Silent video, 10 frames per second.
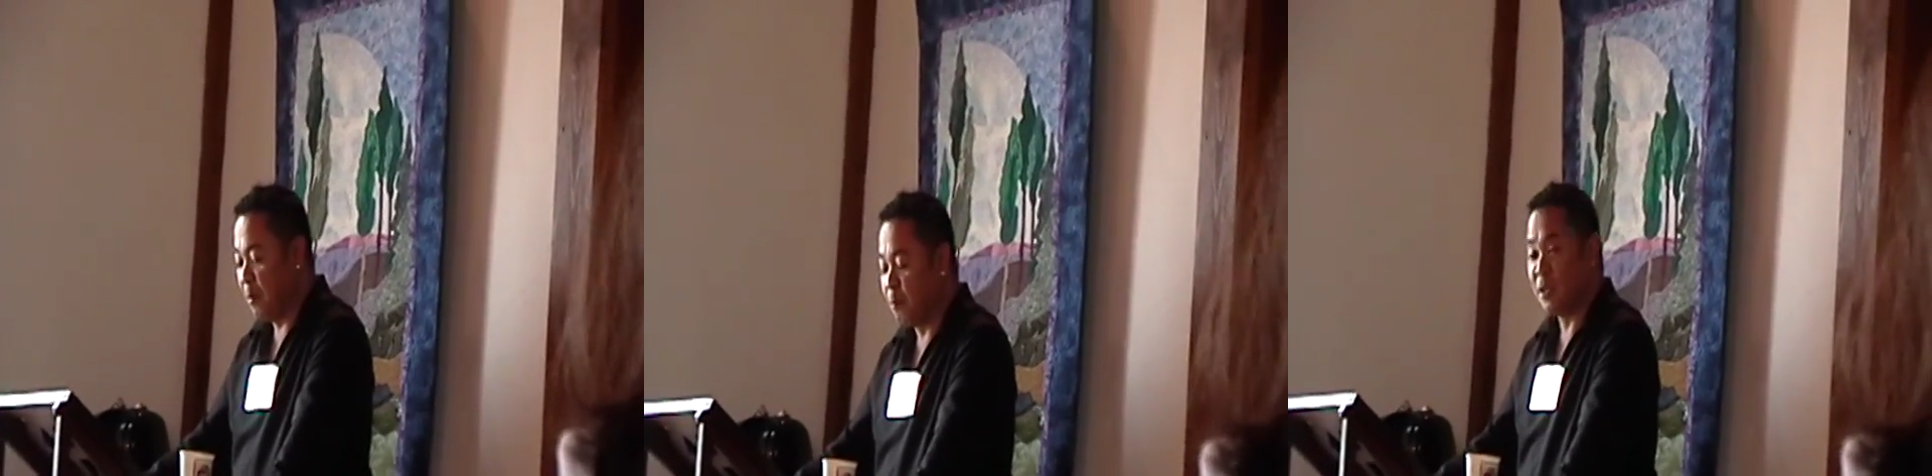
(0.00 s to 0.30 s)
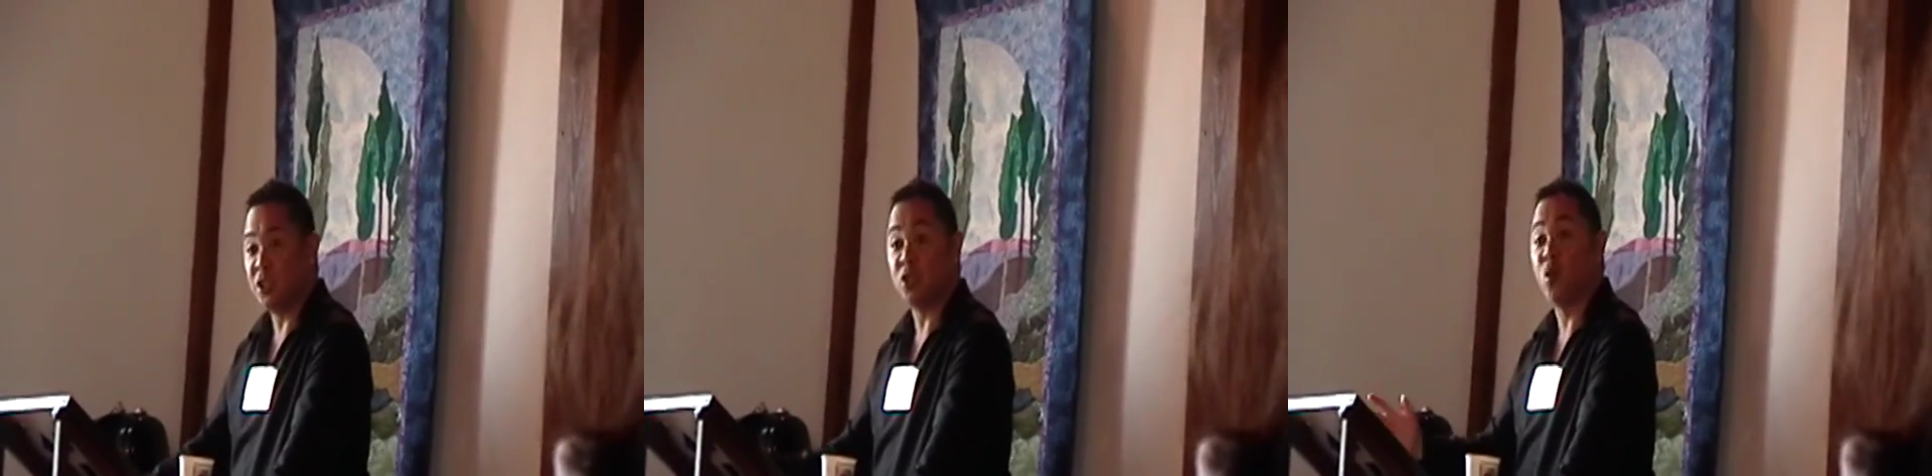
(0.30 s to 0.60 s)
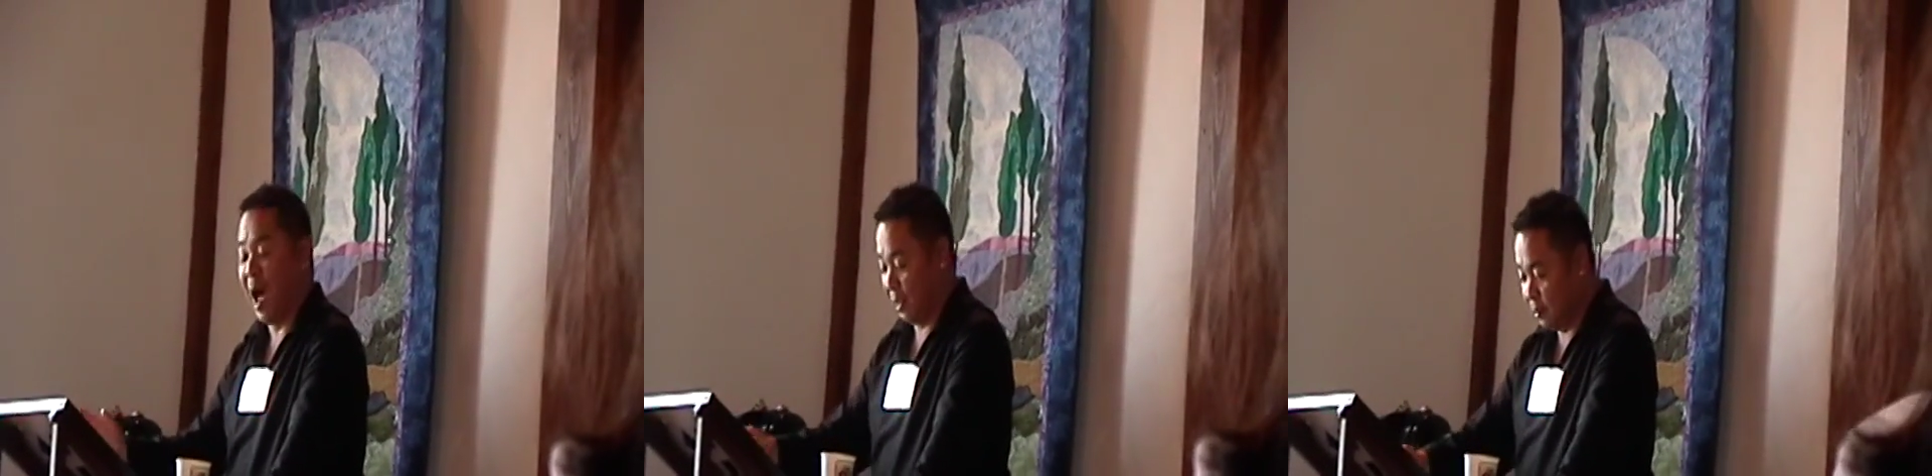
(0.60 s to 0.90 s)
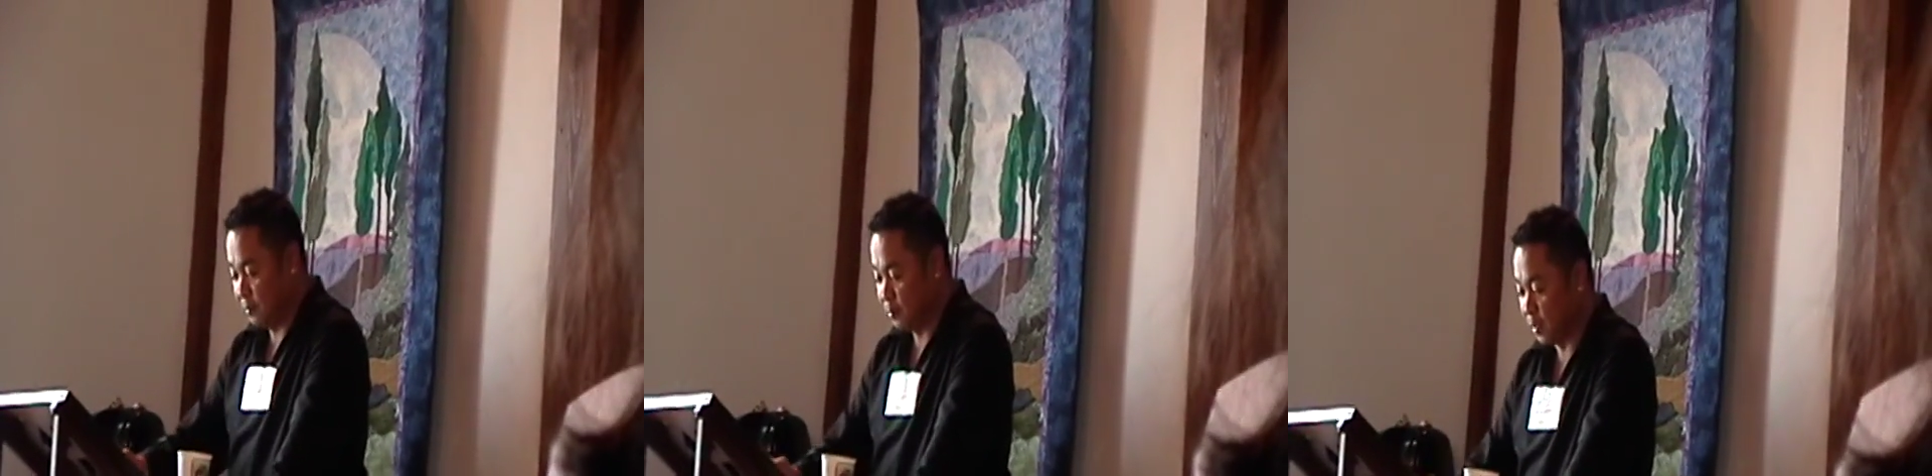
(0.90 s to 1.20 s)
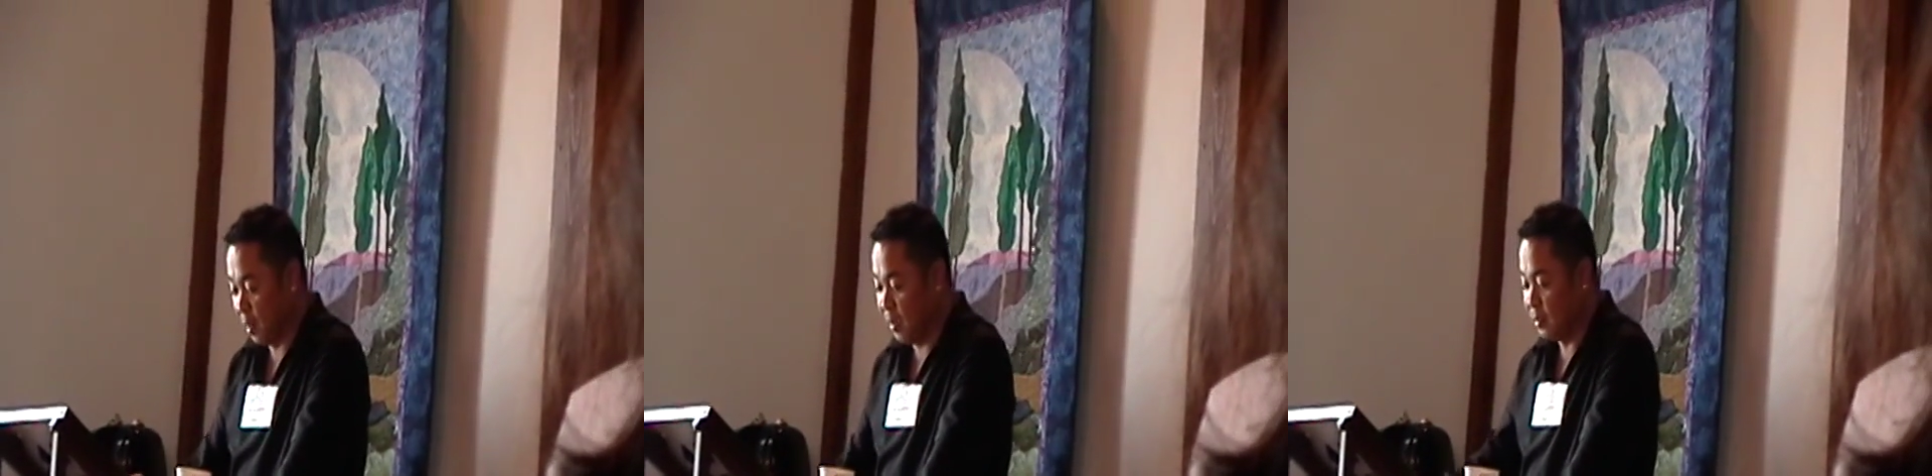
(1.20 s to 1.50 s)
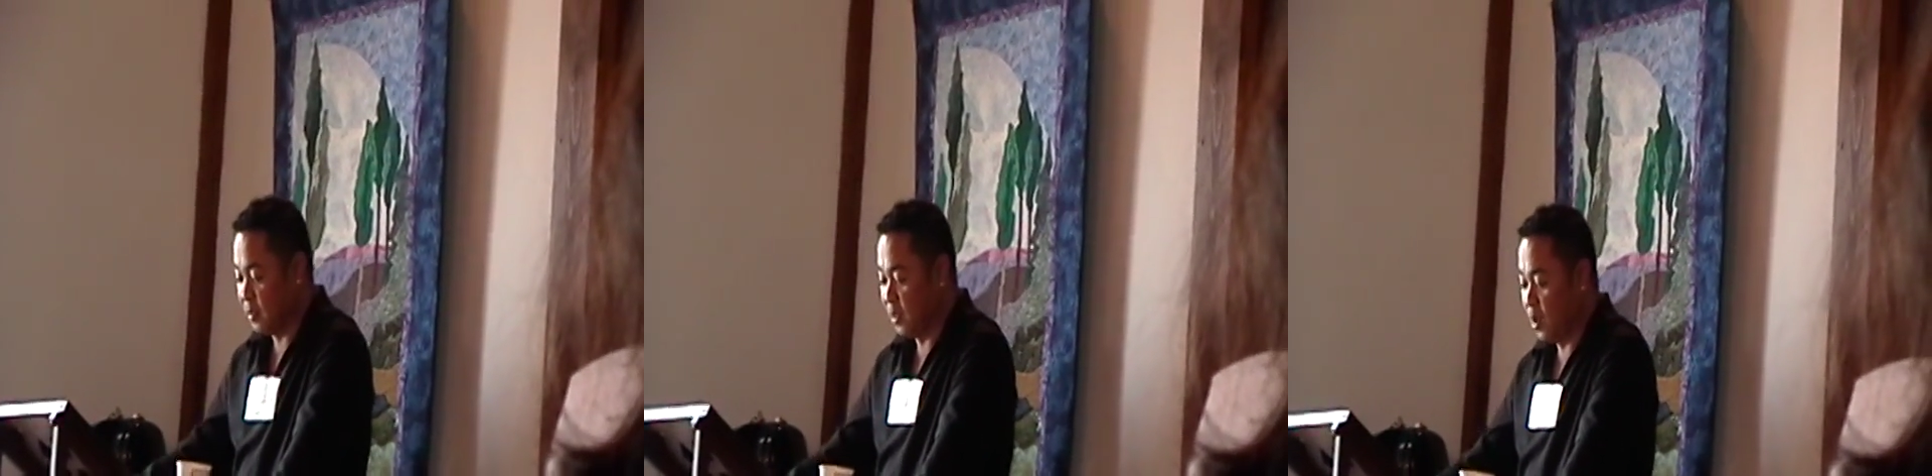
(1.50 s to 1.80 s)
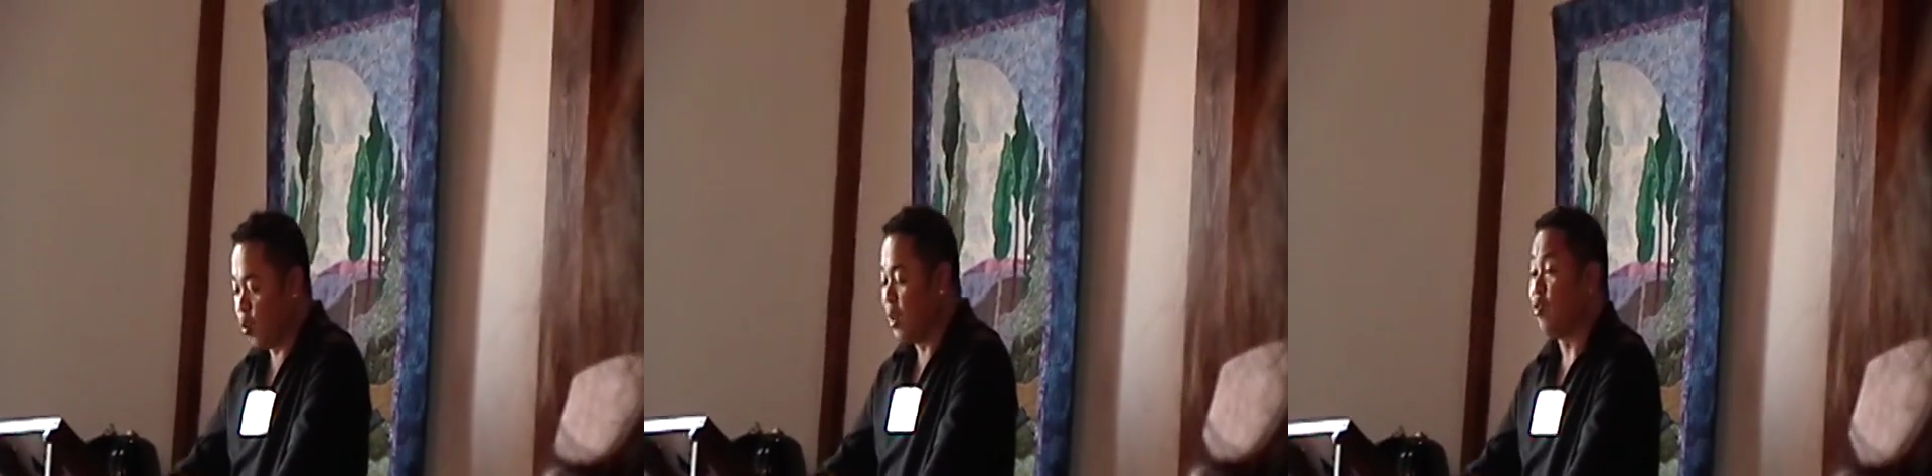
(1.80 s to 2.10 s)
But just to add, okay? We